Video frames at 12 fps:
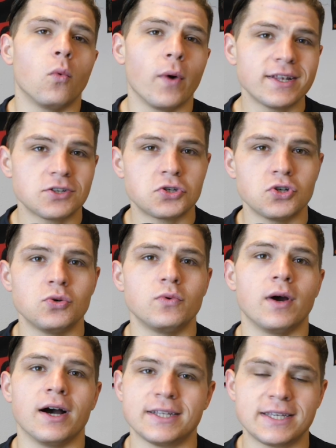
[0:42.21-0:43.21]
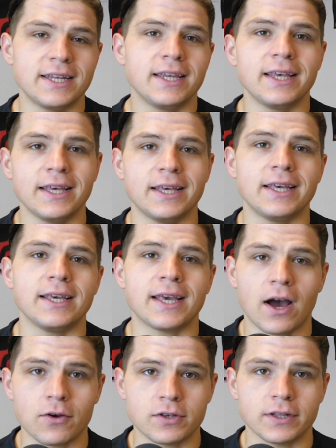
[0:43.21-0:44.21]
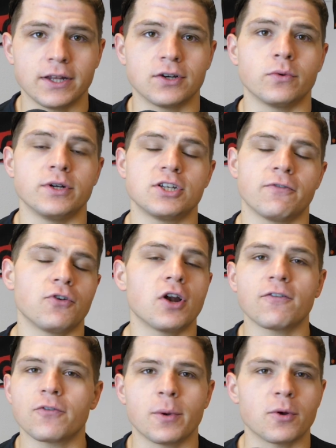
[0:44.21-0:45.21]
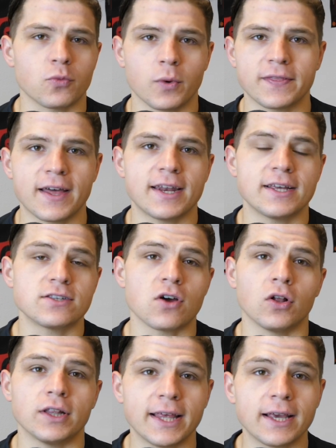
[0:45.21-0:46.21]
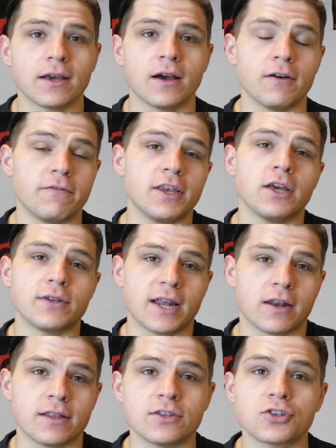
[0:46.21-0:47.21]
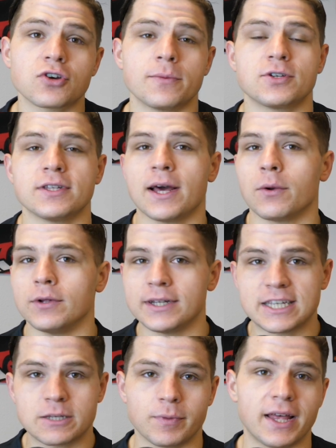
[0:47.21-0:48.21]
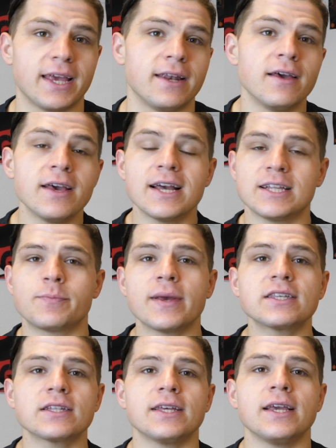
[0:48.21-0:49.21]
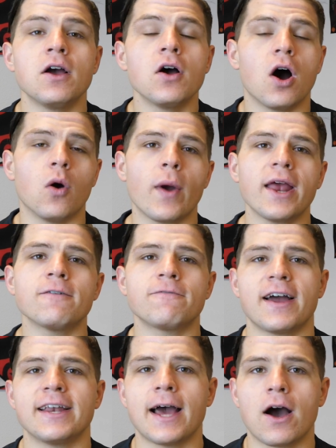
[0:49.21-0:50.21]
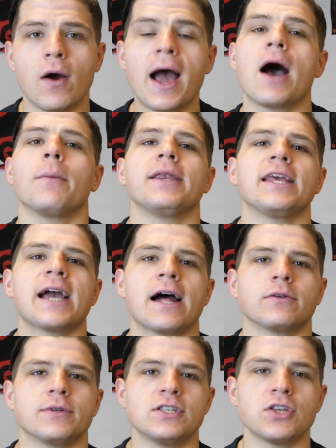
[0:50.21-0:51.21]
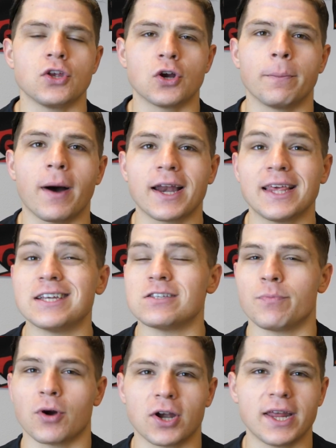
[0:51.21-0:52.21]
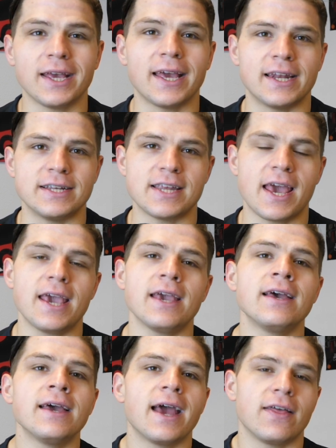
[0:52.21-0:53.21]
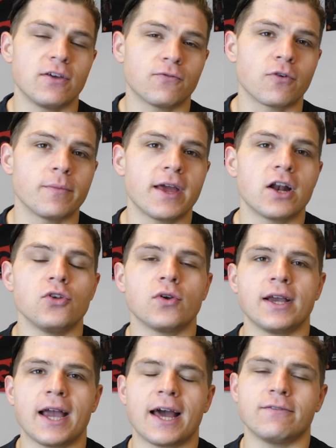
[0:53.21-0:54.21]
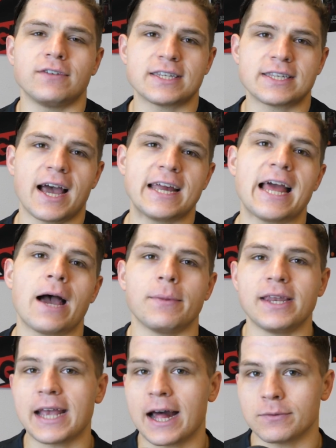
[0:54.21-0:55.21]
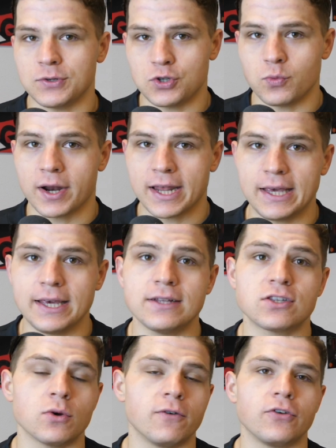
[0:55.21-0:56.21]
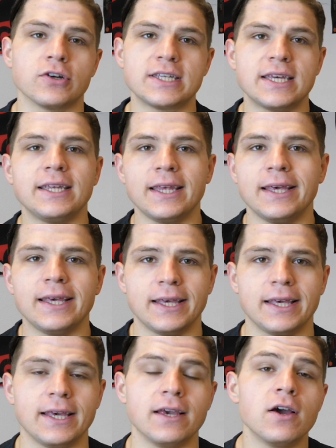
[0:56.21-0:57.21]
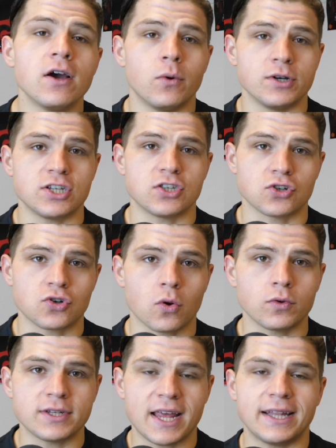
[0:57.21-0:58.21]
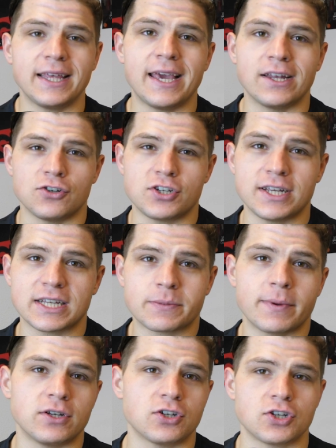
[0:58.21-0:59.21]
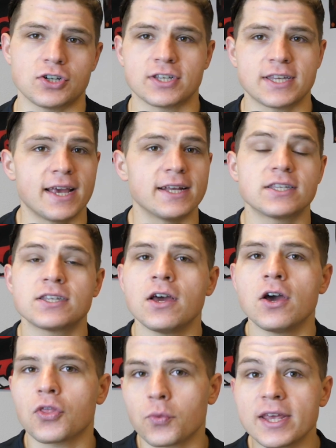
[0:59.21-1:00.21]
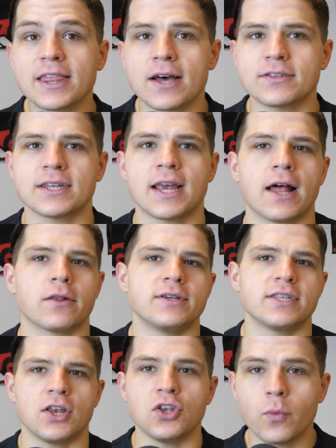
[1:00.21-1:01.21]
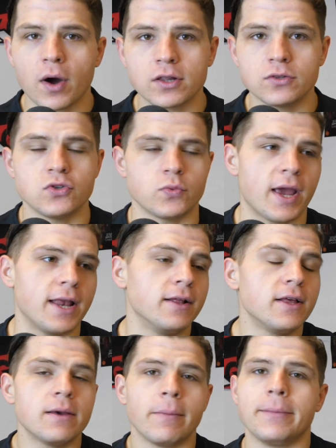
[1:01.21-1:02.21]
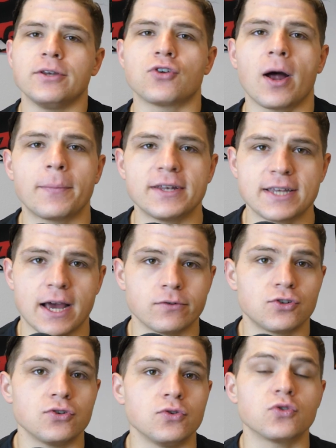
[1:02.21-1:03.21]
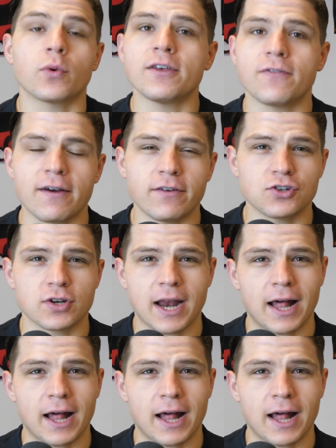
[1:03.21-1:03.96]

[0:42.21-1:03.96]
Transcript: went to a TDEE calculator, which if you're not familiar with what that is, I'll link a video down in the description that will explain. It's basically a way to find out how many calories your body is burning in a day. And then from there, you can kind of decide how many calories you want to eat. So if your TDEE, which is your total daily energy expenditure, say it's 3,000 calories and you want to lose weight, maybe drop it down to 2,500